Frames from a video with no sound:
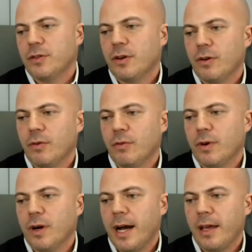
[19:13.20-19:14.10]

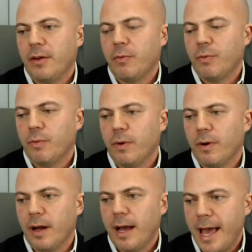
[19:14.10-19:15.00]
so I
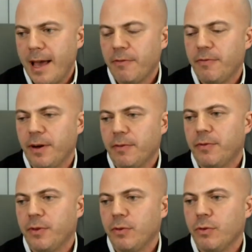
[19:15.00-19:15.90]
have a
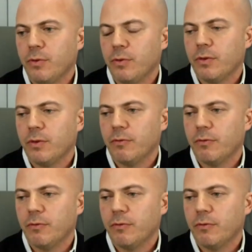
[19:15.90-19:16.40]
few